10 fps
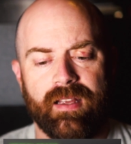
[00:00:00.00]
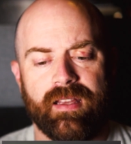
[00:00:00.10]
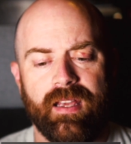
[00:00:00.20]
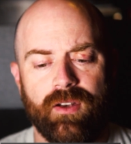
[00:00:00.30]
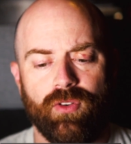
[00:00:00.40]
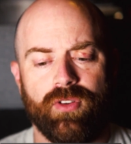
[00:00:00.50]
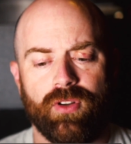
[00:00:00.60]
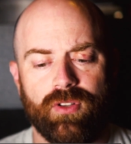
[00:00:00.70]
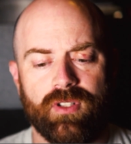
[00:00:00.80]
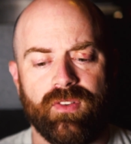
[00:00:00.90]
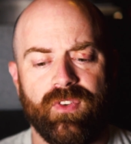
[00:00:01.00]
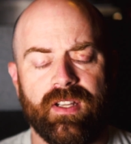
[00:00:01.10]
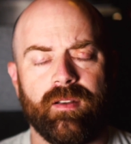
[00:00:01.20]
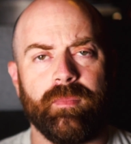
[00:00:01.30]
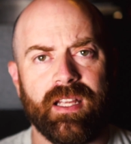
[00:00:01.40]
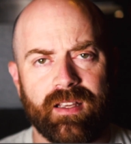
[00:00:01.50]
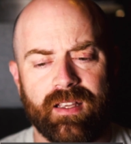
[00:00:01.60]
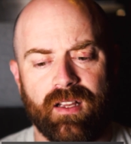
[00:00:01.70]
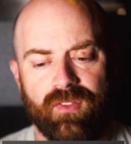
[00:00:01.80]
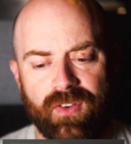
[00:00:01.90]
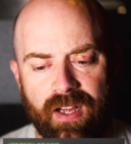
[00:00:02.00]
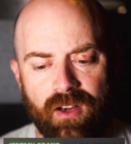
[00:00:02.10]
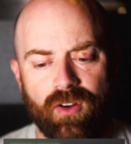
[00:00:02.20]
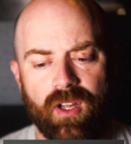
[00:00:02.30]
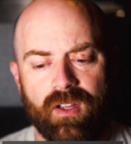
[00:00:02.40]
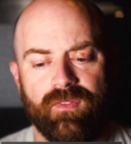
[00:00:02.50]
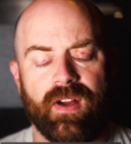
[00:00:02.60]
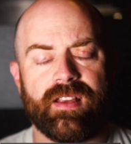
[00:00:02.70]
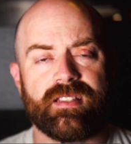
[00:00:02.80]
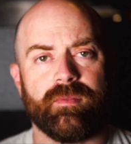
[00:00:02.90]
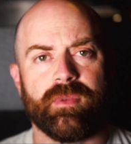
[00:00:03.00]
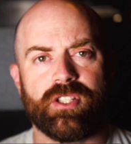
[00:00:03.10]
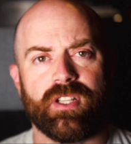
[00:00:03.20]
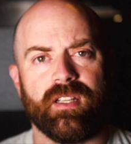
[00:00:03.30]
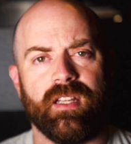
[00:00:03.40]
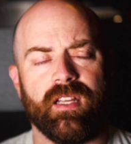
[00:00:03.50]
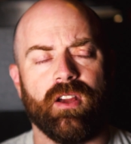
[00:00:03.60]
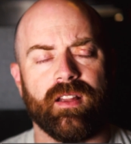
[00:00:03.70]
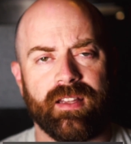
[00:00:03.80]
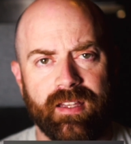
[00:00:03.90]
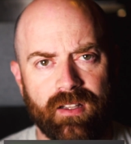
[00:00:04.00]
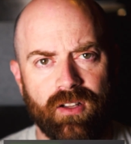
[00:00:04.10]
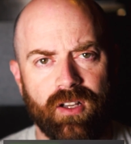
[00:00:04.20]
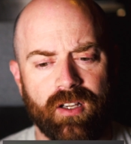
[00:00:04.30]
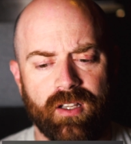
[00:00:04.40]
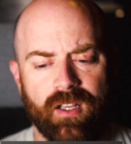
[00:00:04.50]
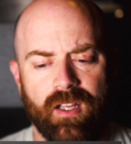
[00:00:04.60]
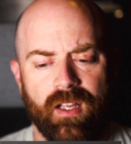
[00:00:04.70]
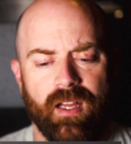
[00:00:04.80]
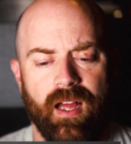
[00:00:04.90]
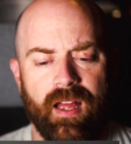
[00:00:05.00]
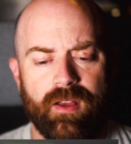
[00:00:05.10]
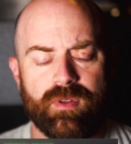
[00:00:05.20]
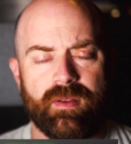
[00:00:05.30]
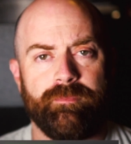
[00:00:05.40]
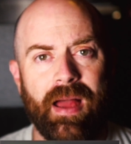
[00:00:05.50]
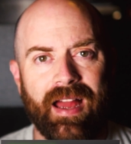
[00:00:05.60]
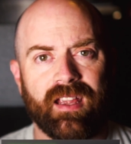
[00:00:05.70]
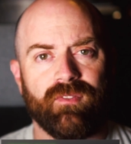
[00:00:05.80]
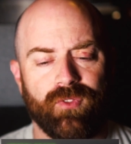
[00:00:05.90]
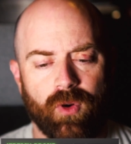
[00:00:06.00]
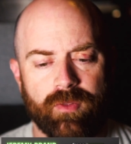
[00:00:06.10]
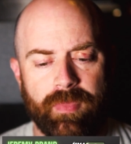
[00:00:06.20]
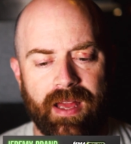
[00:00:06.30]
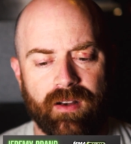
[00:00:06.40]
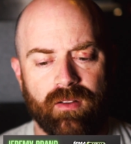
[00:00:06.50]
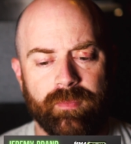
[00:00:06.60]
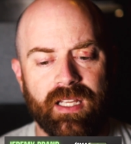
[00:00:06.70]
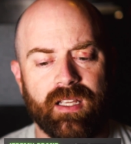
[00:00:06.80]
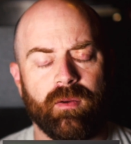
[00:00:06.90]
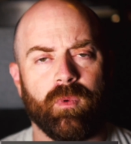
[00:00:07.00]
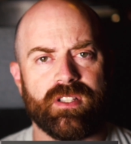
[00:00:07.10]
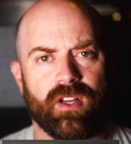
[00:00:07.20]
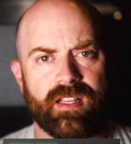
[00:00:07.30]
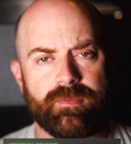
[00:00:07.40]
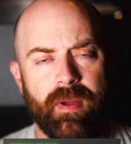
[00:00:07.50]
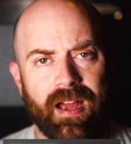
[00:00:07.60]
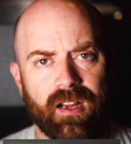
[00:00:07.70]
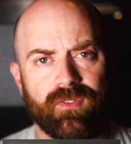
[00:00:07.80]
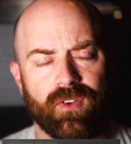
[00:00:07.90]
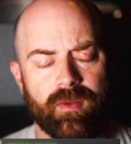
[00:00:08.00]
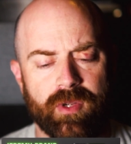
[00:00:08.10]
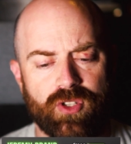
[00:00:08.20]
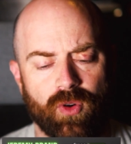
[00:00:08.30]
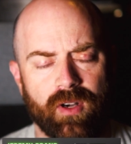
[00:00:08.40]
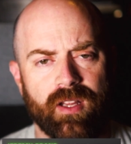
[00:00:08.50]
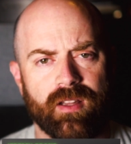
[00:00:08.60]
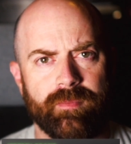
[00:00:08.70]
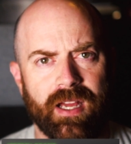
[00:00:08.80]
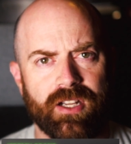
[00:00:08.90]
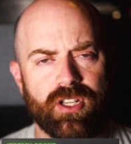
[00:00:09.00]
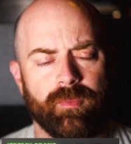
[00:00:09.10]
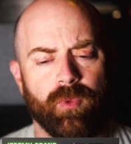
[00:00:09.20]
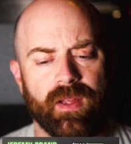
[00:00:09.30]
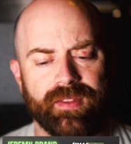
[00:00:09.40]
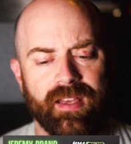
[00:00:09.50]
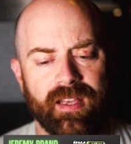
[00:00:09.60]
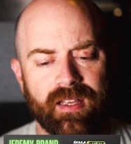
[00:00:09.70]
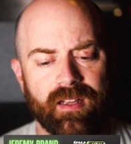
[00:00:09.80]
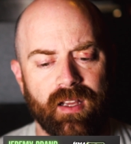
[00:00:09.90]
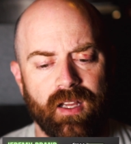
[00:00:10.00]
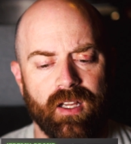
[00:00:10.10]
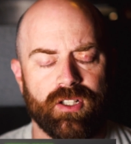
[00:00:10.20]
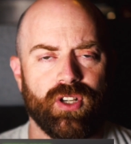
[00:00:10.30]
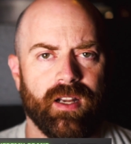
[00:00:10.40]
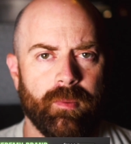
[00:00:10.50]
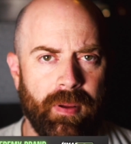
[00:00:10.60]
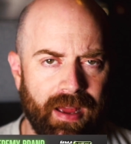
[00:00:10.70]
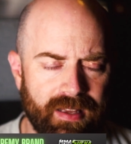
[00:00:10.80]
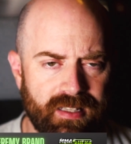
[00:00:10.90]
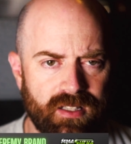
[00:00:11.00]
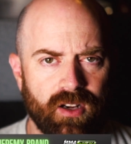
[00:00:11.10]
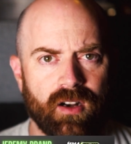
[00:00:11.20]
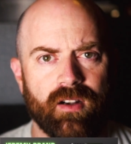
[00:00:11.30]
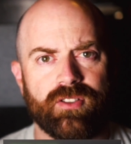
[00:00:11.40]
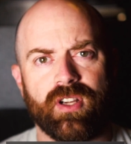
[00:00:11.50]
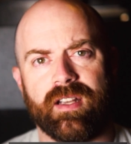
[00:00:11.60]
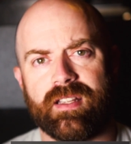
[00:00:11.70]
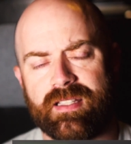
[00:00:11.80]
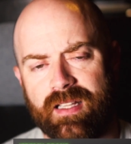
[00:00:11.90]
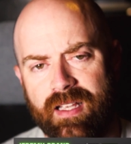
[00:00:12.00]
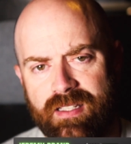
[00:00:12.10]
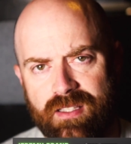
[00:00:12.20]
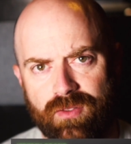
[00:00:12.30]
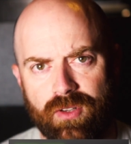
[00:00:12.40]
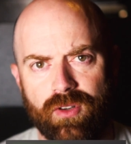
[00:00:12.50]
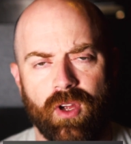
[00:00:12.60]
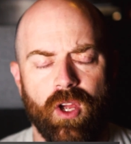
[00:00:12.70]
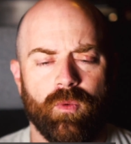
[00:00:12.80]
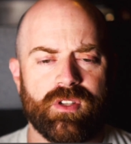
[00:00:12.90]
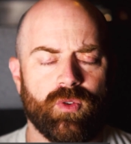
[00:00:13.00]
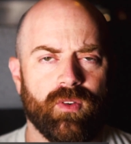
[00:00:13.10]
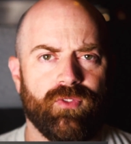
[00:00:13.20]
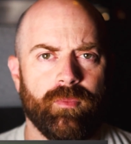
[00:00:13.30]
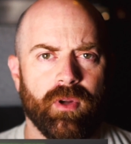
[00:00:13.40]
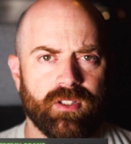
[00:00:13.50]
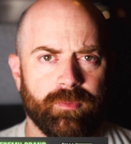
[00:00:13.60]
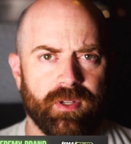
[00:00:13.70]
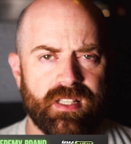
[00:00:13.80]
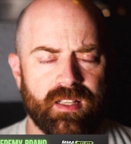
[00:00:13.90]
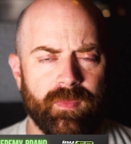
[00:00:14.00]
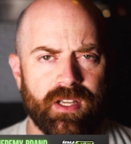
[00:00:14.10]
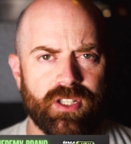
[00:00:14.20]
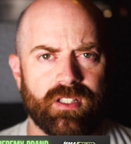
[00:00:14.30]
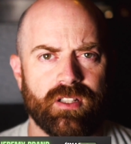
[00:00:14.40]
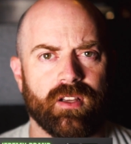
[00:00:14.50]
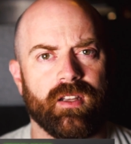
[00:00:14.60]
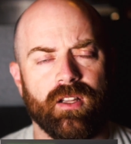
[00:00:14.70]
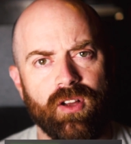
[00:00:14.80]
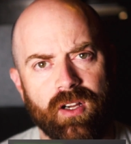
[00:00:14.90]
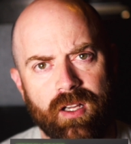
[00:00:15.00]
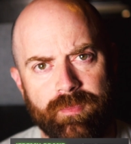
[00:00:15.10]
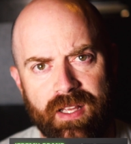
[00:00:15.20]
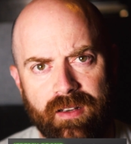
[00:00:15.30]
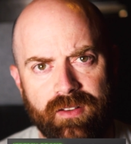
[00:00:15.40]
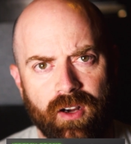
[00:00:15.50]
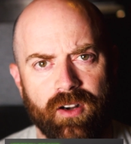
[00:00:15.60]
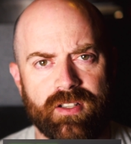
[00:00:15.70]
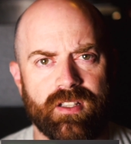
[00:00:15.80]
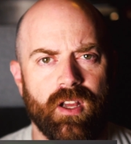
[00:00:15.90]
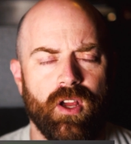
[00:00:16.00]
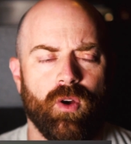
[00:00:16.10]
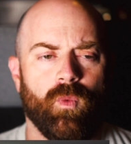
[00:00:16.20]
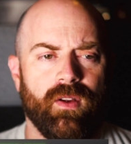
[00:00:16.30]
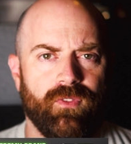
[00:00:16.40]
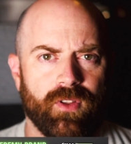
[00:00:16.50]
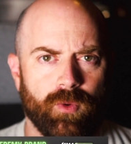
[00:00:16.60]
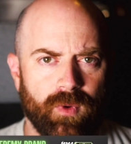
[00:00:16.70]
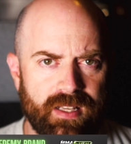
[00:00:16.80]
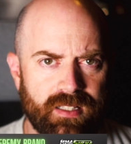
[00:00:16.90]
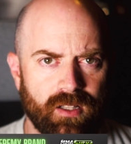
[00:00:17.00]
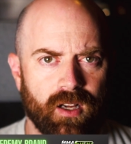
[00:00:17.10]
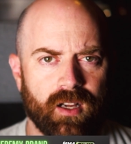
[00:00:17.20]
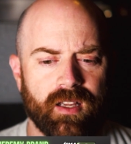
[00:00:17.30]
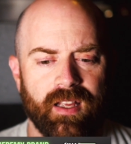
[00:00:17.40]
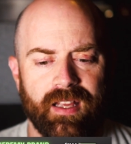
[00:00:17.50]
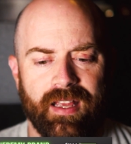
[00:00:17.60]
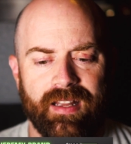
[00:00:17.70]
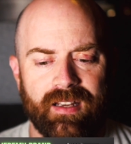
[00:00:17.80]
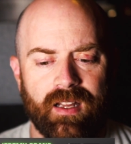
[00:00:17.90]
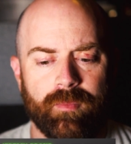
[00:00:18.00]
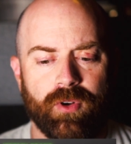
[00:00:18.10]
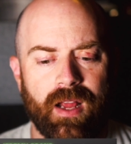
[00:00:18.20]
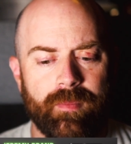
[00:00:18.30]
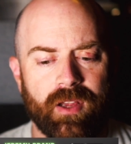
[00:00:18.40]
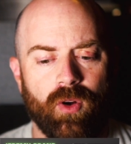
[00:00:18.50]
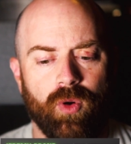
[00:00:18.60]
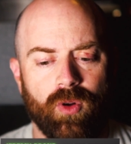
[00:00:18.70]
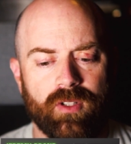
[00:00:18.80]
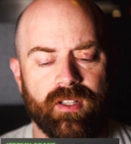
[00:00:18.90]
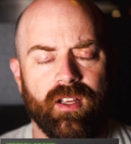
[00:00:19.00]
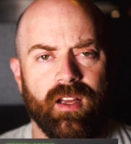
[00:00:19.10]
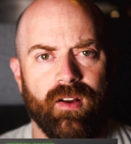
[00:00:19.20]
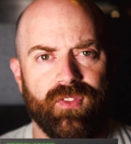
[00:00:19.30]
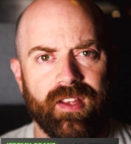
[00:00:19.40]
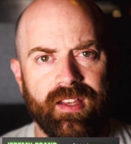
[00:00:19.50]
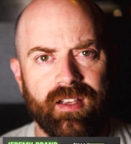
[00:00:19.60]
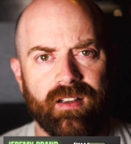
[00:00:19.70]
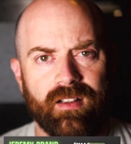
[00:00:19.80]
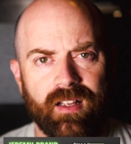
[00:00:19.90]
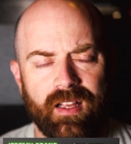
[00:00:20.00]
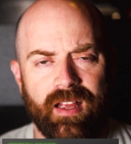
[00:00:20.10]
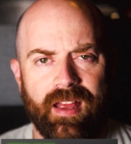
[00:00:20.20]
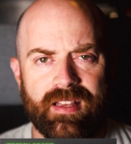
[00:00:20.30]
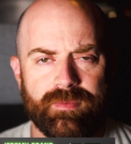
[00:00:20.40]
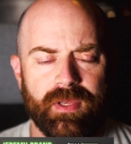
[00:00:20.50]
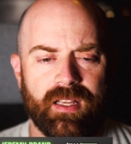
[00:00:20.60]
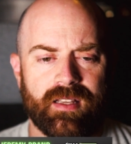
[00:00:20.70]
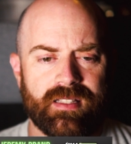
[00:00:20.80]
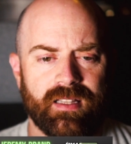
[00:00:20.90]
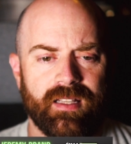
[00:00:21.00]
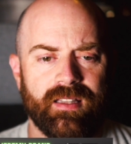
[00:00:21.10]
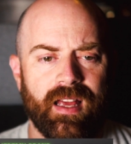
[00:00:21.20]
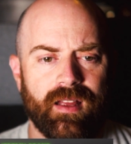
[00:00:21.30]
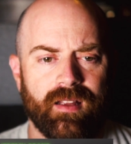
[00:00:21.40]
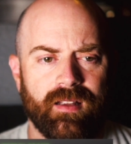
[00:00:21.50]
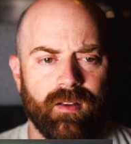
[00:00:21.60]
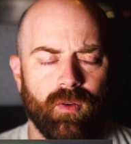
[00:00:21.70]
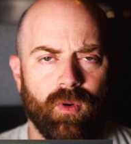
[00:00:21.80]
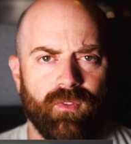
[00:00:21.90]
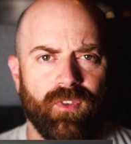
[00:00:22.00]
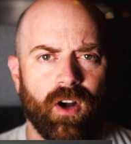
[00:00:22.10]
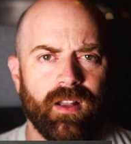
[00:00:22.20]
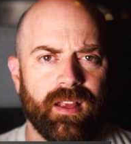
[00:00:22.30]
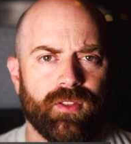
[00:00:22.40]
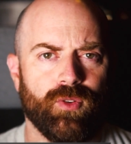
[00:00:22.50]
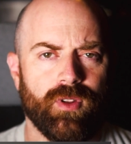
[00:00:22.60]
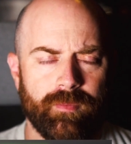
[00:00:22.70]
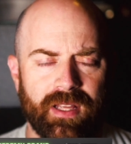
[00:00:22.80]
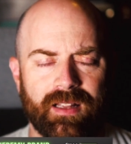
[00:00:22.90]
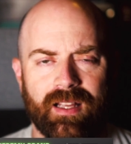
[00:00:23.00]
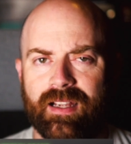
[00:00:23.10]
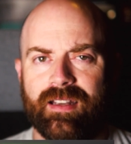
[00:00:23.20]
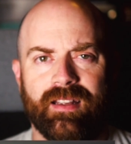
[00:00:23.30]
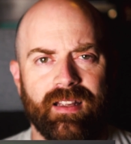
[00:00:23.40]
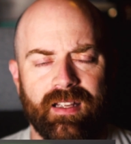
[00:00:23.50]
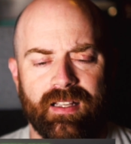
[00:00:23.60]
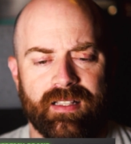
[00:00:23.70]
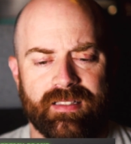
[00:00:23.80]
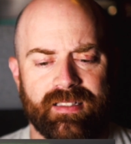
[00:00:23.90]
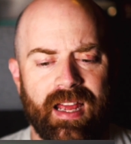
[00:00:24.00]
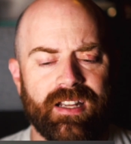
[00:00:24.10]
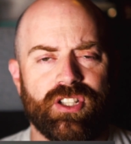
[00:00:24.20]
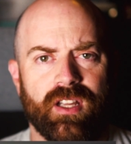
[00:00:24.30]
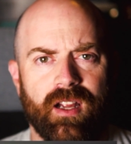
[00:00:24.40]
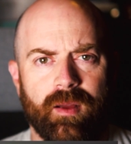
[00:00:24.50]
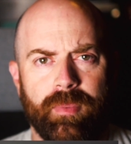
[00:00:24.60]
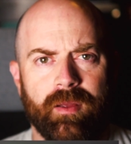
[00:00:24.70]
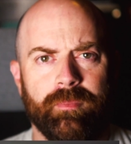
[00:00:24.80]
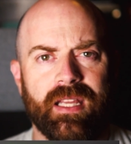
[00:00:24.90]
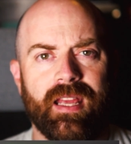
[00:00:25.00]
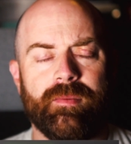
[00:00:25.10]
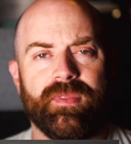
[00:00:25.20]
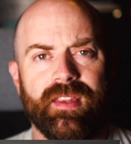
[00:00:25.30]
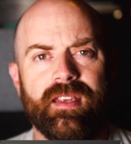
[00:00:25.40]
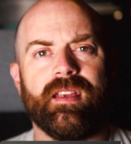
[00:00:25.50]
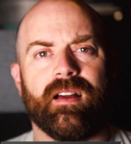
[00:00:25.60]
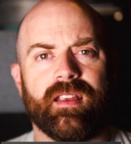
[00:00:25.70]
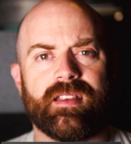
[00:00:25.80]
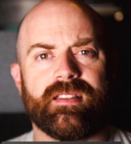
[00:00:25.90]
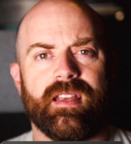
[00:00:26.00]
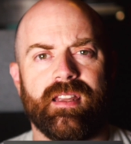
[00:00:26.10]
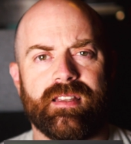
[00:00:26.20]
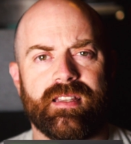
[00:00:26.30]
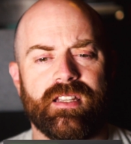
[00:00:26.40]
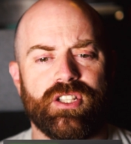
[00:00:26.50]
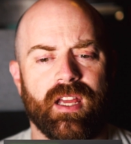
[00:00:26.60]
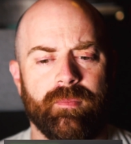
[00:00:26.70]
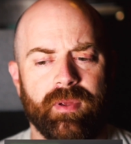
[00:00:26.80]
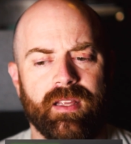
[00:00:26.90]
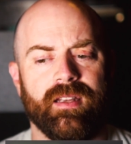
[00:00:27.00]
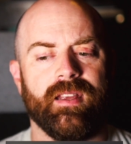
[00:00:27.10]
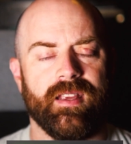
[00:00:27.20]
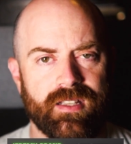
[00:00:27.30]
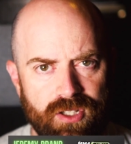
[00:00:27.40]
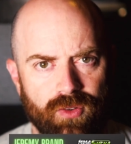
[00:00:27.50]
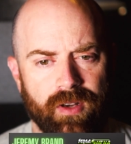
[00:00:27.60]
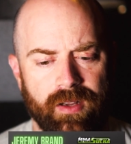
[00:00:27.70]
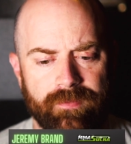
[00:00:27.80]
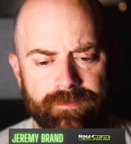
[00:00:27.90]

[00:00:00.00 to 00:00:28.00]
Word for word: Kade Ruotolo defeated Mica Galvao via submission. He got the heel hook. Uh, it was a back and forth battle. Mica was on his back for the majority of the matchup with Kade trying to pass his guard, trying to slice through, was going for multiple submissions, looking to lock up that Darce, went for the wrist lock, ended up grabbing a hold of the heel as Mica slid that far leg through the midline snatched it up, became the youngest ADC champ in history.